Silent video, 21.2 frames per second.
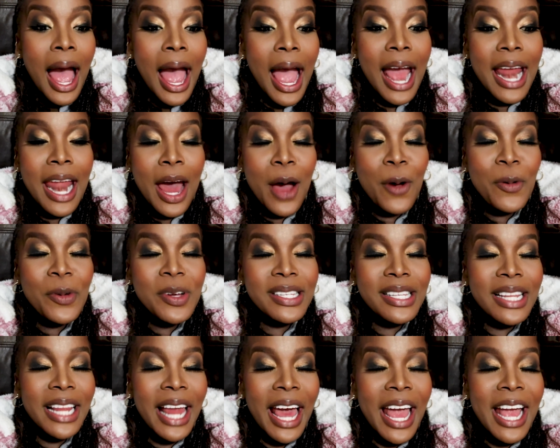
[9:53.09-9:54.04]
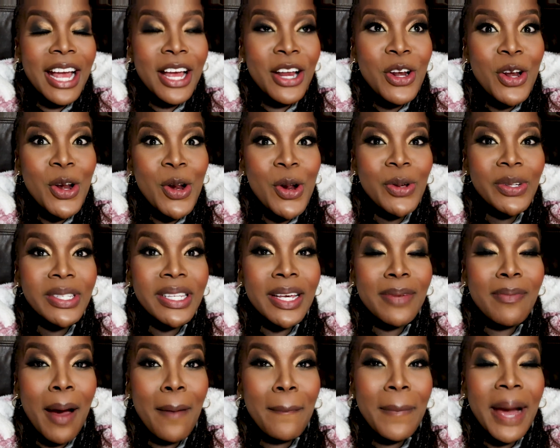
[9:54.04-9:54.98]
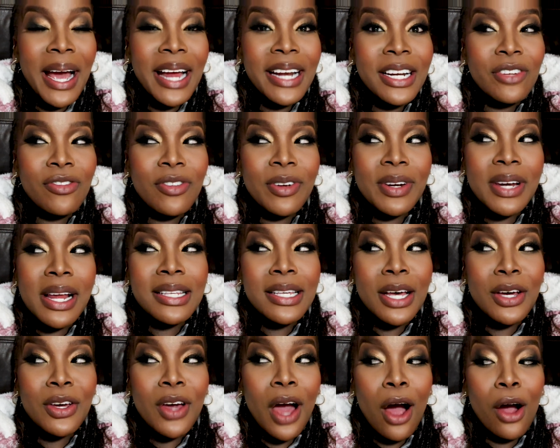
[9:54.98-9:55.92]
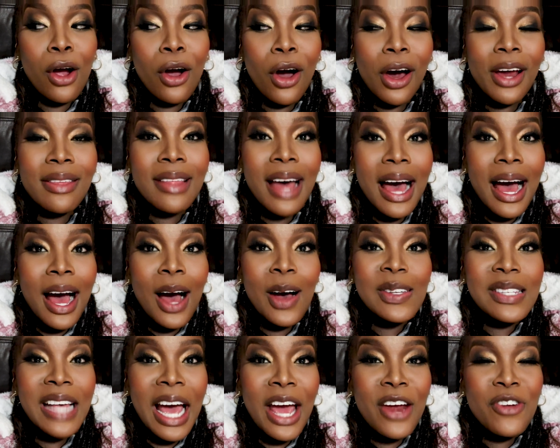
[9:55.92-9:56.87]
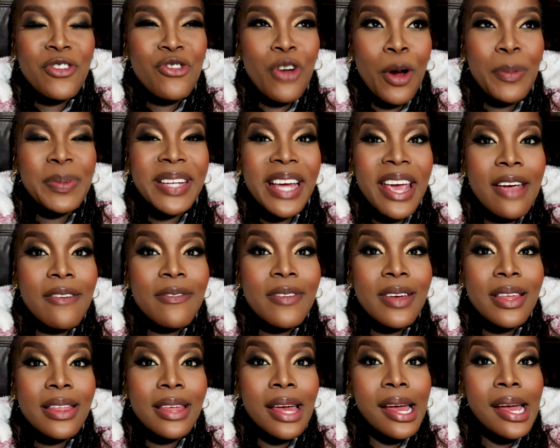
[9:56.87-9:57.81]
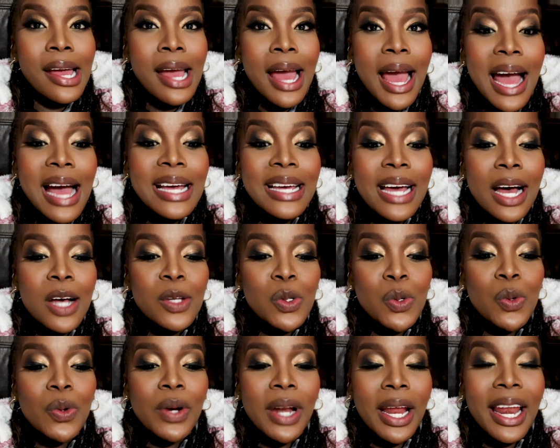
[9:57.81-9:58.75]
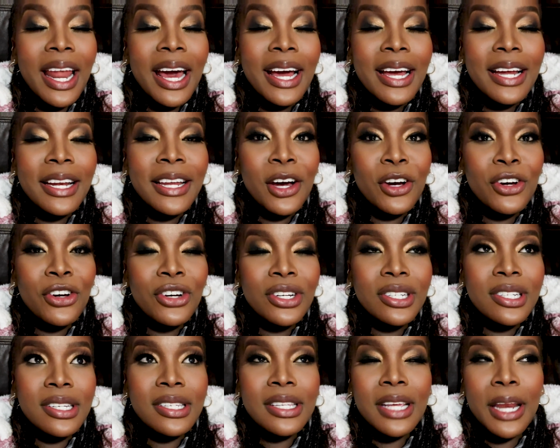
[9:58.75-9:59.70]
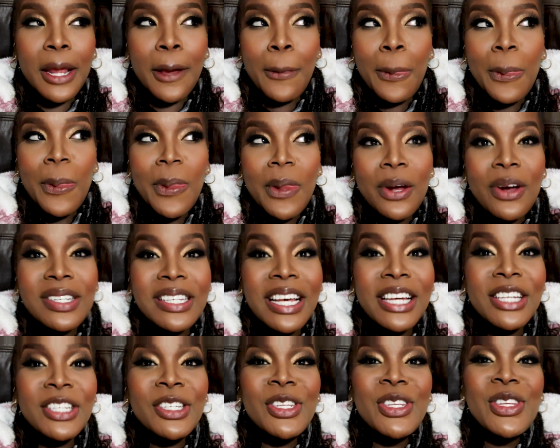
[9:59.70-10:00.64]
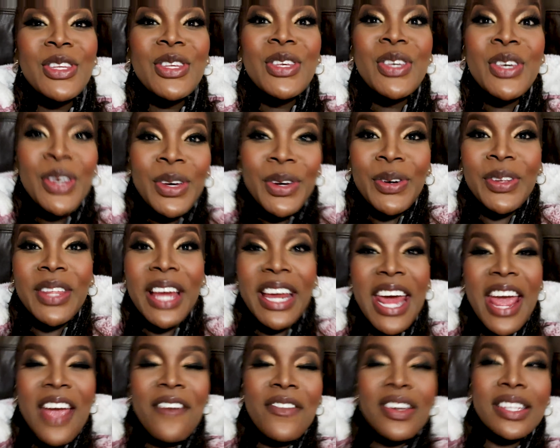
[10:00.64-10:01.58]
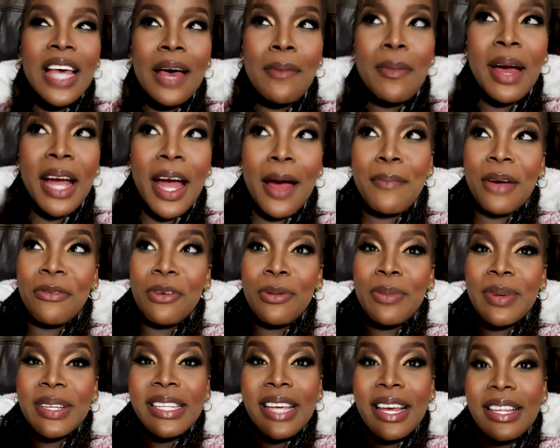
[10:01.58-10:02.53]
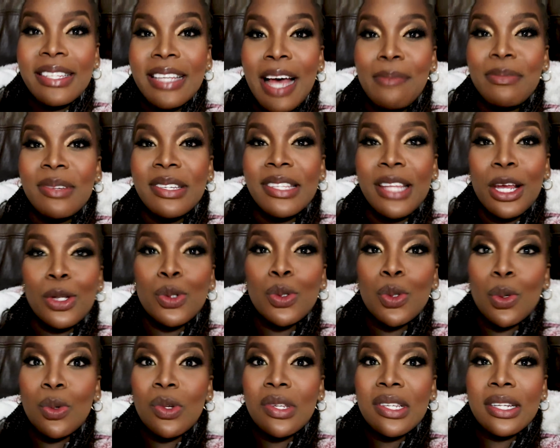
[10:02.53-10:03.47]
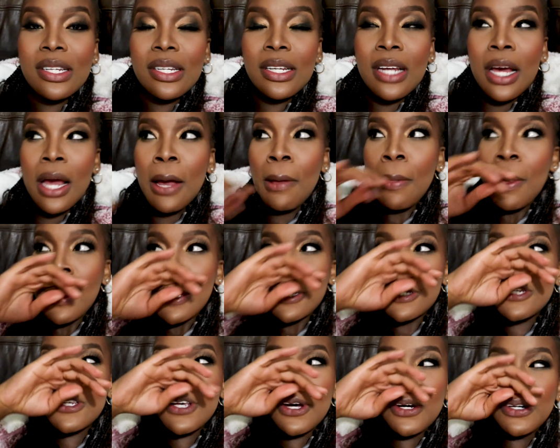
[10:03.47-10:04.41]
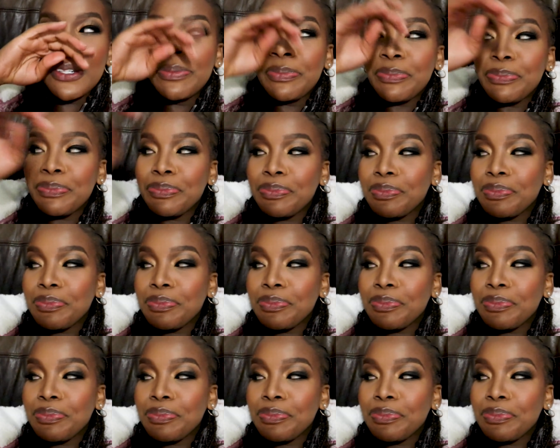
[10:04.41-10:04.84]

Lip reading: and I was like losing my mind. Literally, and I tell you, I got in the house, I dropped everything. Luckily, I cooked yesterday because I just knew that every time I come back from a set, I'm just exhausted. So